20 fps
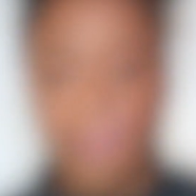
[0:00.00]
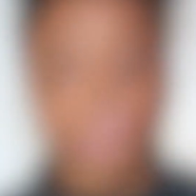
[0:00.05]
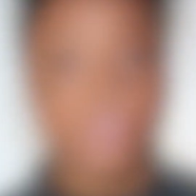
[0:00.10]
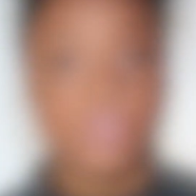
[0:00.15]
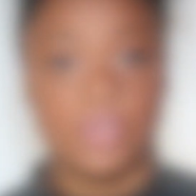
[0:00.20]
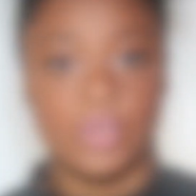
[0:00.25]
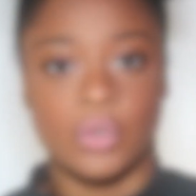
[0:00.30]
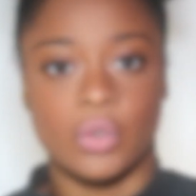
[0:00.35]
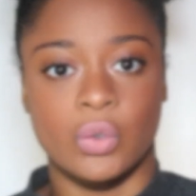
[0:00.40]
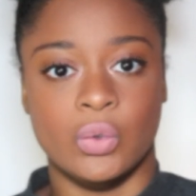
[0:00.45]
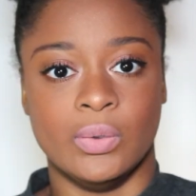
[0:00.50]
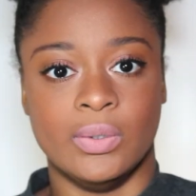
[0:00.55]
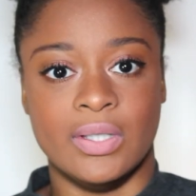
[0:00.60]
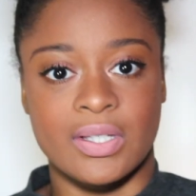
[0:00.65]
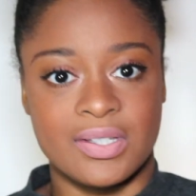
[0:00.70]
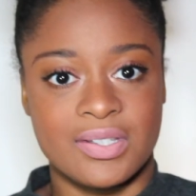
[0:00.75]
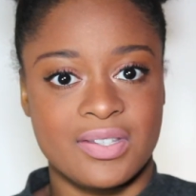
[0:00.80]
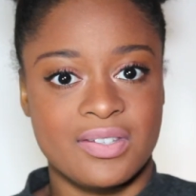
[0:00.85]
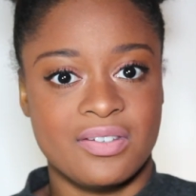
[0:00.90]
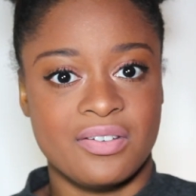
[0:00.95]
So
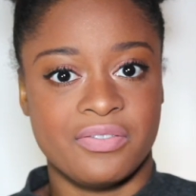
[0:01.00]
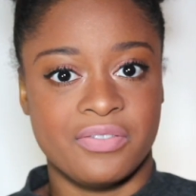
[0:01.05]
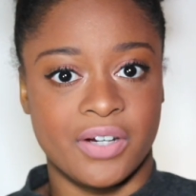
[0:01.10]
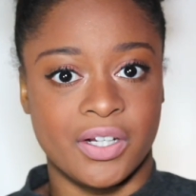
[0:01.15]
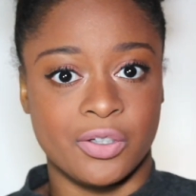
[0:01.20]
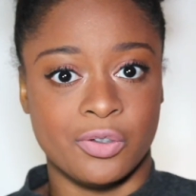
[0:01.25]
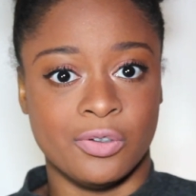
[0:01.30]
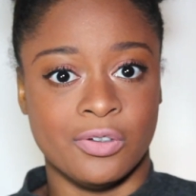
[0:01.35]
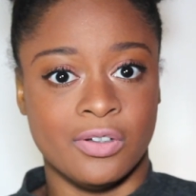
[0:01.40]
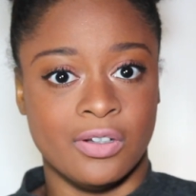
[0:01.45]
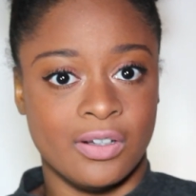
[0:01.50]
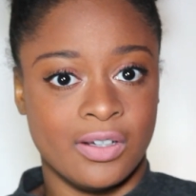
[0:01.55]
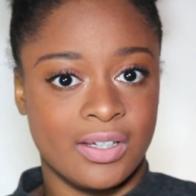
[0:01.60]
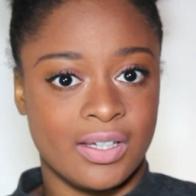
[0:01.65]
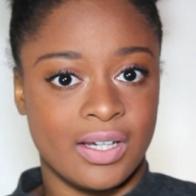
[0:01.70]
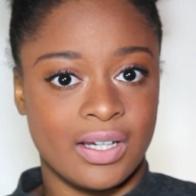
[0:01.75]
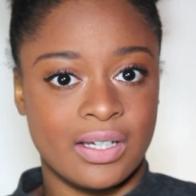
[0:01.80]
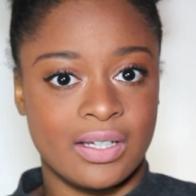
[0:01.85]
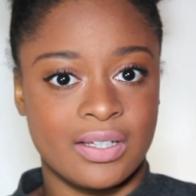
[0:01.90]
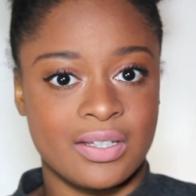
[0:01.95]
this is the final look,
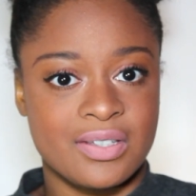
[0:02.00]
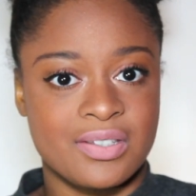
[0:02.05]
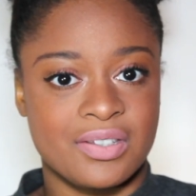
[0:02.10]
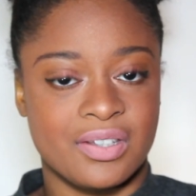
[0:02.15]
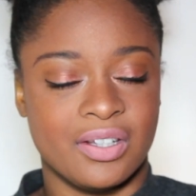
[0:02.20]
guys.